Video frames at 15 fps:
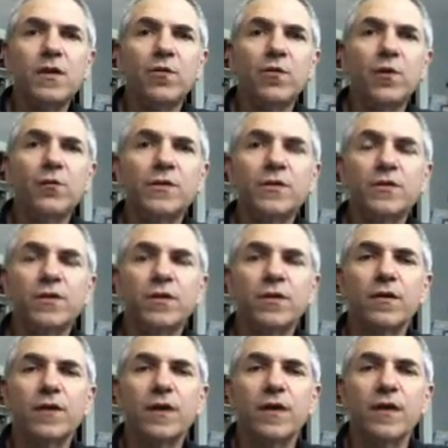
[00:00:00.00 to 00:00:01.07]
when we
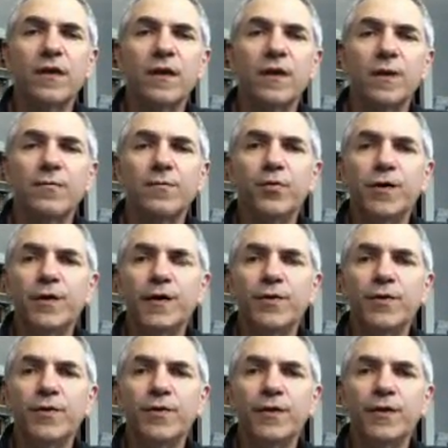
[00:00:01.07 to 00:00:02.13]
start putting
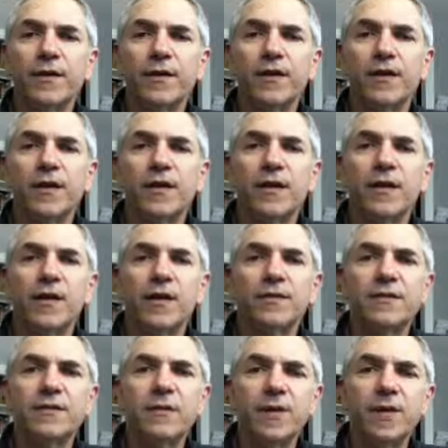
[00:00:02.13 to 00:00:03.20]
everything
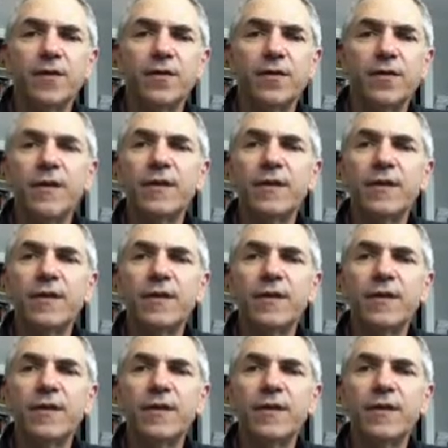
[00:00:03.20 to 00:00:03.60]
together.